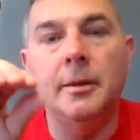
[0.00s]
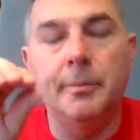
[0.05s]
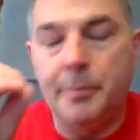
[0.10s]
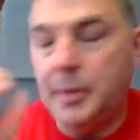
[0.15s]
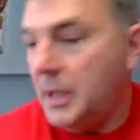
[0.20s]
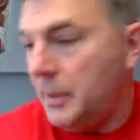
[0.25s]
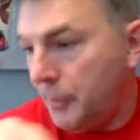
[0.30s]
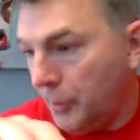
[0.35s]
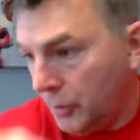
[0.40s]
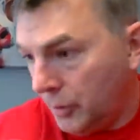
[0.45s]
the
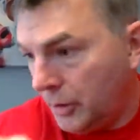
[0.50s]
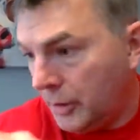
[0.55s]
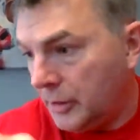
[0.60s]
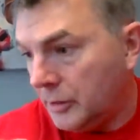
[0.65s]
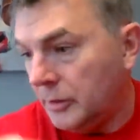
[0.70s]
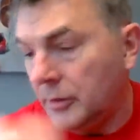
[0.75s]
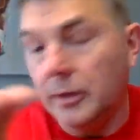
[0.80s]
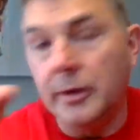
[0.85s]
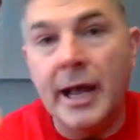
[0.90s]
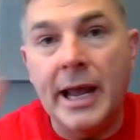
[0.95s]
people
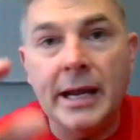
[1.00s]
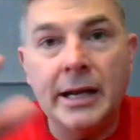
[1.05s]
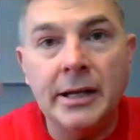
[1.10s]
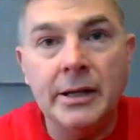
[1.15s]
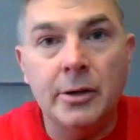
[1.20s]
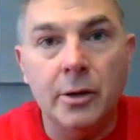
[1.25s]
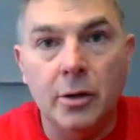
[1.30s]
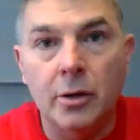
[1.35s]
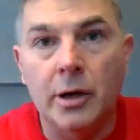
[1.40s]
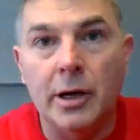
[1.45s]
here, the
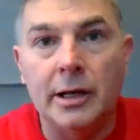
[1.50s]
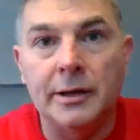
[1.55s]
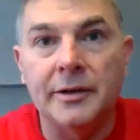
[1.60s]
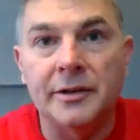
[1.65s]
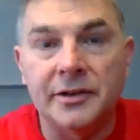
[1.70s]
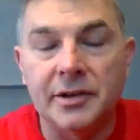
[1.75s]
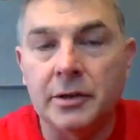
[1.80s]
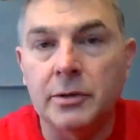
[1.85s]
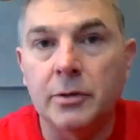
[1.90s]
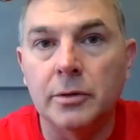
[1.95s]
lady, uh, the
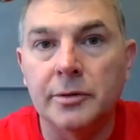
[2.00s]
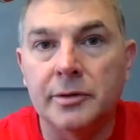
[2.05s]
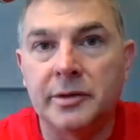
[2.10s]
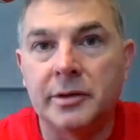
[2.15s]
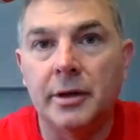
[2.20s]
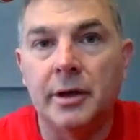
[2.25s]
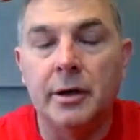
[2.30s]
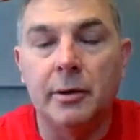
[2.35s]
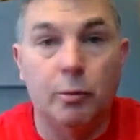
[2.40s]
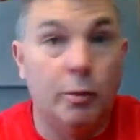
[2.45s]
single
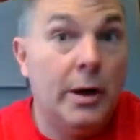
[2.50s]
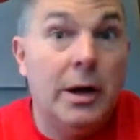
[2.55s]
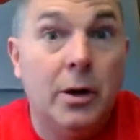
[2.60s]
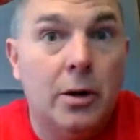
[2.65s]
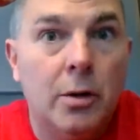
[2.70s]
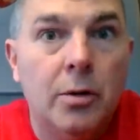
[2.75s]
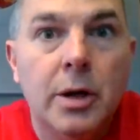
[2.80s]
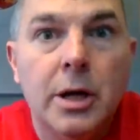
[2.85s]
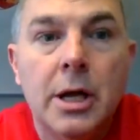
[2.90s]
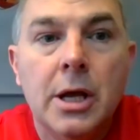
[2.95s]
uh,
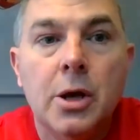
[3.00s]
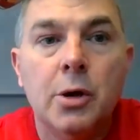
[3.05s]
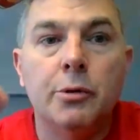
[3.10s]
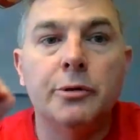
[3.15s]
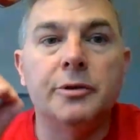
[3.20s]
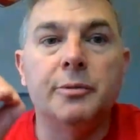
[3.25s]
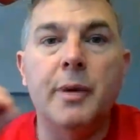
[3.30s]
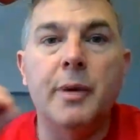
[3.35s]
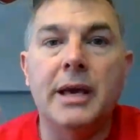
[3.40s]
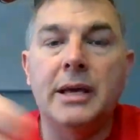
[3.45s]
widow
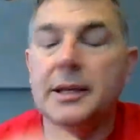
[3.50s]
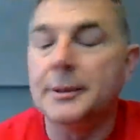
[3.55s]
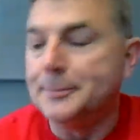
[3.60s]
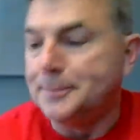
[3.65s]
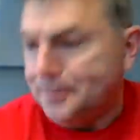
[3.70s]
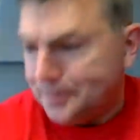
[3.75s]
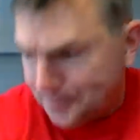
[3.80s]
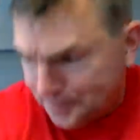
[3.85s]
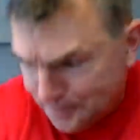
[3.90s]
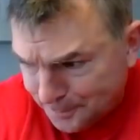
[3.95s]
who's
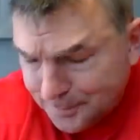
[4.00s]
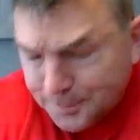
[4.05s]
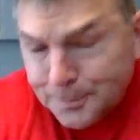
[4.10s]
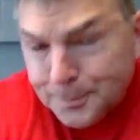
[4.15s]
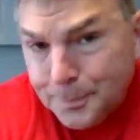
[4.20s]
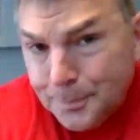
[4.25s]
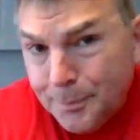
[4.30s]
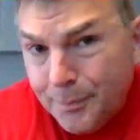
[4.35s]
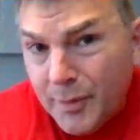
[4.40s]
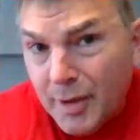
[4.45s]
making
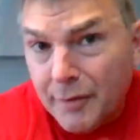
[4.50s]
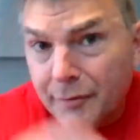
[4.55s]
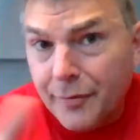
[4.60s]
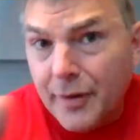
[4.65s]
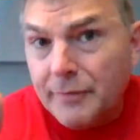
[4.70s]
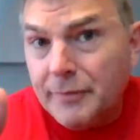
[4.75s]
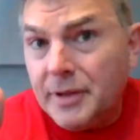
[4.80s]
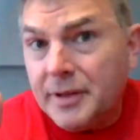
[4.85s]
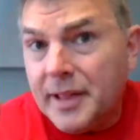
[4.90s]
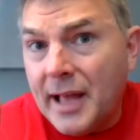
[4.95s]

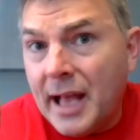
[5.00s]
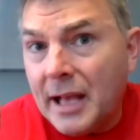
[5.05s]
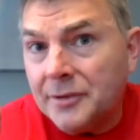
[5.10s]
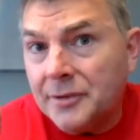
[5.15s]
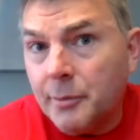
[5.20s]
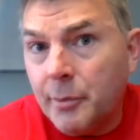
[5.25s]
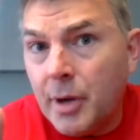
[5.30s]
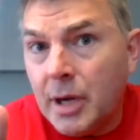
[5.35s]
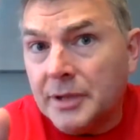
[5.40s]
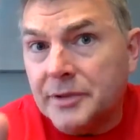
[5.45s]
fifty
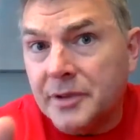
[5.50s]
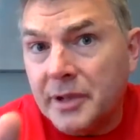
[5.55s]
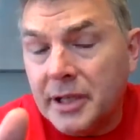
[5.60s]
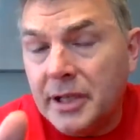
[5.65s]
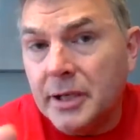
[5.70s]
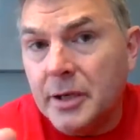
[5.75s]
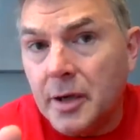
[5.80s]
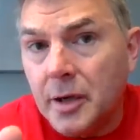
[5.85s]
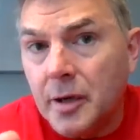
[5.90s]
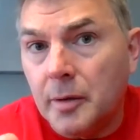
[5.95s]
thousand bucks in
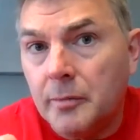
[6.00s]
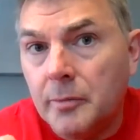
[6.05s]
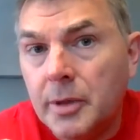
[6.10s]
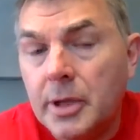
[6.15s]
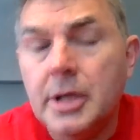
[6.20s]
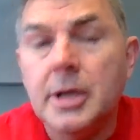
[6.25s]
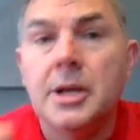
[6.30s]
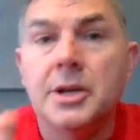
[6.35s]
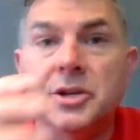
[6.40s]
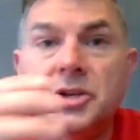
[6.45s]
income,
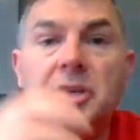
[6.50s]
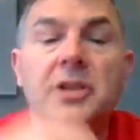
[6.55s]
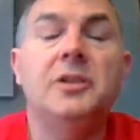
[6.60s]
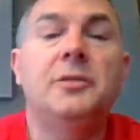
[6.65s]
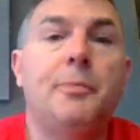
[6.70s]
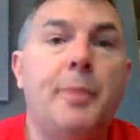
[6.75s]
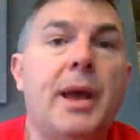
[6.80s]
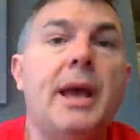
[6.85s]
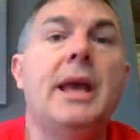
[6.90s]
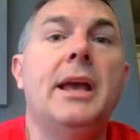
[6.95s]
she's
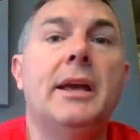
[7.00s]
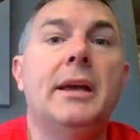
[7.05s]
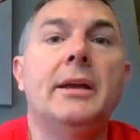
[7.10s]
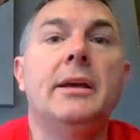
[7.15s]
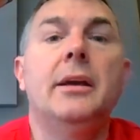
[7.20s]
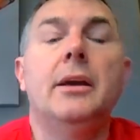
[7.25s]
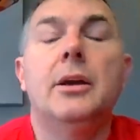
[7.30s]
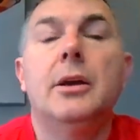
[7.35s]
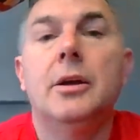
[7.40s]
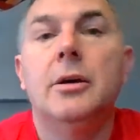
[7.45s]

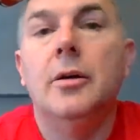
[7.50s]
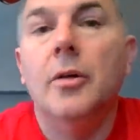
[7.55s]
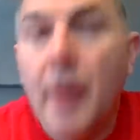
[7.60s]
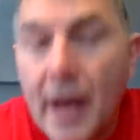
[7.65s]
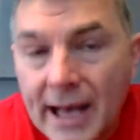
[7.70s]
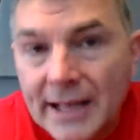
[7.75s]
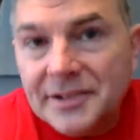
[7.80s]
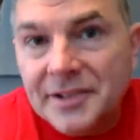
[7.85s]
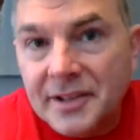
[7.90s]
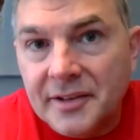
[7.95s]
paying
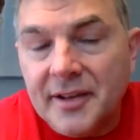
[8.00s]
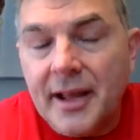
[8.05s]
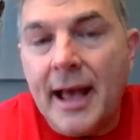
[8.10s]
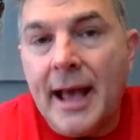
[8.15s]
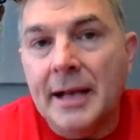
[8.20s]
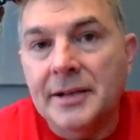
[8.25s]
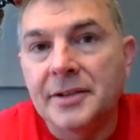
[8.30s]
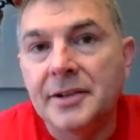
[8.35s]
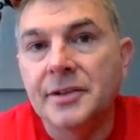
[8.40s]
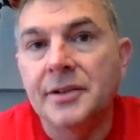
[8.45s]
less in
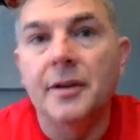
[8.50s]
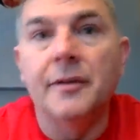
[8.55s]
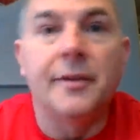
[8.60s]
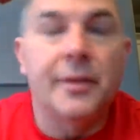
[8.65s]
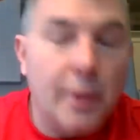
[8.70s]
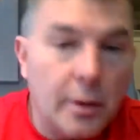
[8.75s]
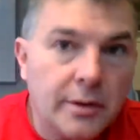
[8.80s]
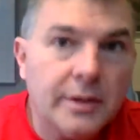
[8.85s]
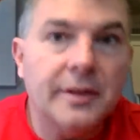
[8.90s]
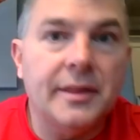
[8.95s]
taxes if
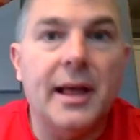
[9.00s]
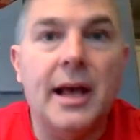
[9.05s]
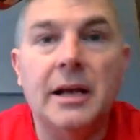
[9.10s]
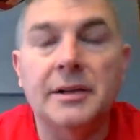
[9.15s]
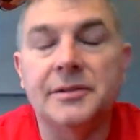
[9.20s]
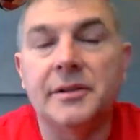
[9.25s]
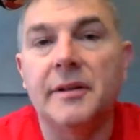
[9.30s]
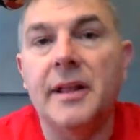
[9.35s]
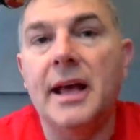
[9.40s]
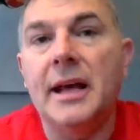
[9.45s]
thirty
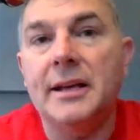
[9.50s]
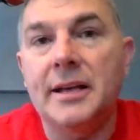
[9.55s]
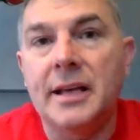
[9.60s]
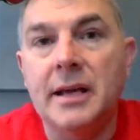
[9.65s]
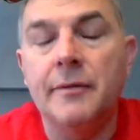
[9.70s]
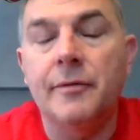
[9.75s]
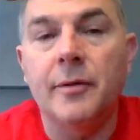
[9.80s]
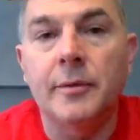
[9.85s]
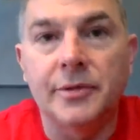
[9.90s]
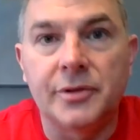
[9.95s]
thousand of that
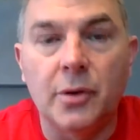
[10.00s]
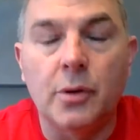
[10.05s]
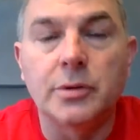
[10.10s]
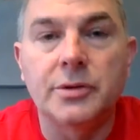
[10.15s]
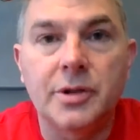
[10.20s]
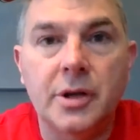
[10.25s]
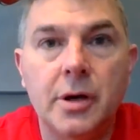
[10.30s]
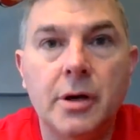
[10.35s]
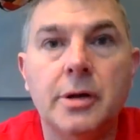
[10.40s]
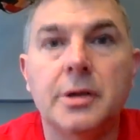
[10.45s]
came from Social
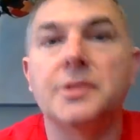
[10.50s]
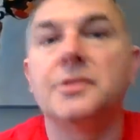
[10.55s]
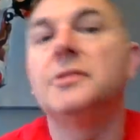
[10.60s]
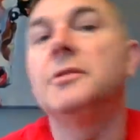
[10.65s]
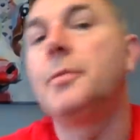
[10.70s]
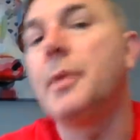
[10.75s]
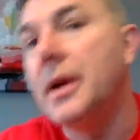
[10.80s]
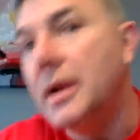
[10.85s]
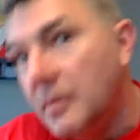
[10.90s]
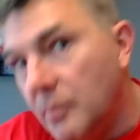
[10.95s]
Security.
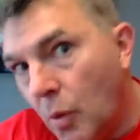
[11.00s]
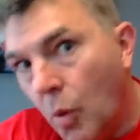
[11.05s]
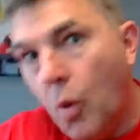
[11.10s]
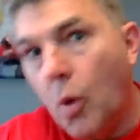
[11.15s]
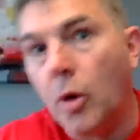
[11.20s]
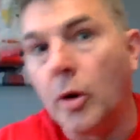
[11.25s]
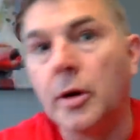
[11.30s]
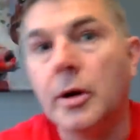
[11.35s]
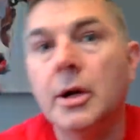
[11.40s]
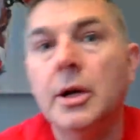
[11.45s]
She's paying
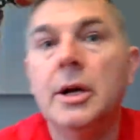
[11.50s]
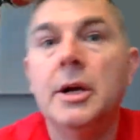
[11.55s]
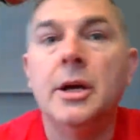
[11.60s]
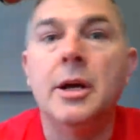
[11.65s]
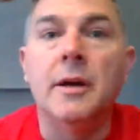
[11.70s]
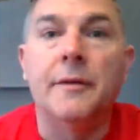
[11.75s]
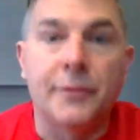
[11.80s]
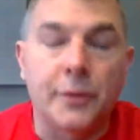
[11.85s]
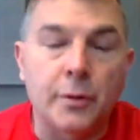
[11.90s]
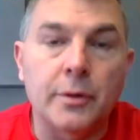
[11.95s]
more
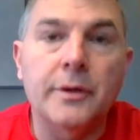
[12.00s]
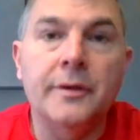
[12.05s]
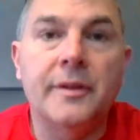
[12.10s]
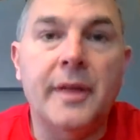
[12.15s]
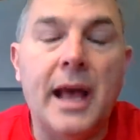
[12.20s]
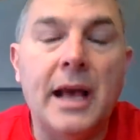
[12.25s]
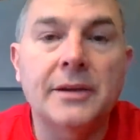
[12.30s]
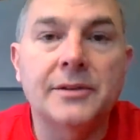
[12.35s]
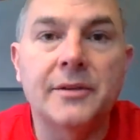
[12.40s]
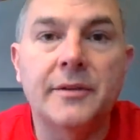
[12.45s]
if thirty
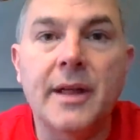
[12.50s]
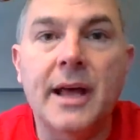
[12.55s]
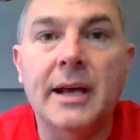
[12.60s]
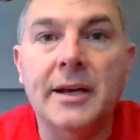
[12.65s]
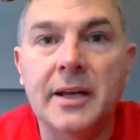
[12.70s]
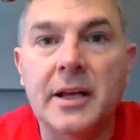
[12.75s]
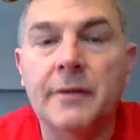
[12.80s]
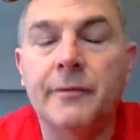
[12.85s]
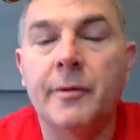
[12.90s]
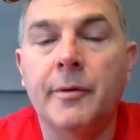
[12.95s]
thousand
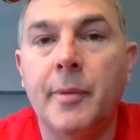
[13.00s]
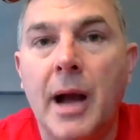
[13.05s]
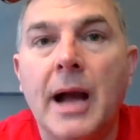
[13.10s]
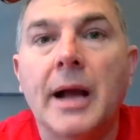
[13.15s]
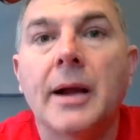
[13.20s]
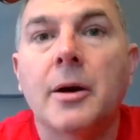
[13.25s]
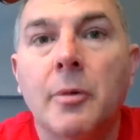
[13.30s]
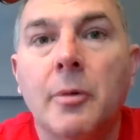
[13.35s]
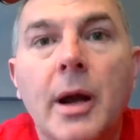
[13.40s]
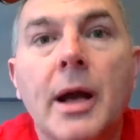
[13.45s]
that came from
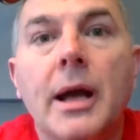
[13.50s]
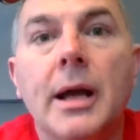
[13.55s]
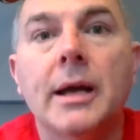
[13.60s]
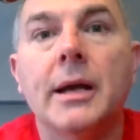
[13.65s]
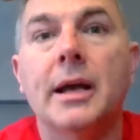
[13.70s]
IRA.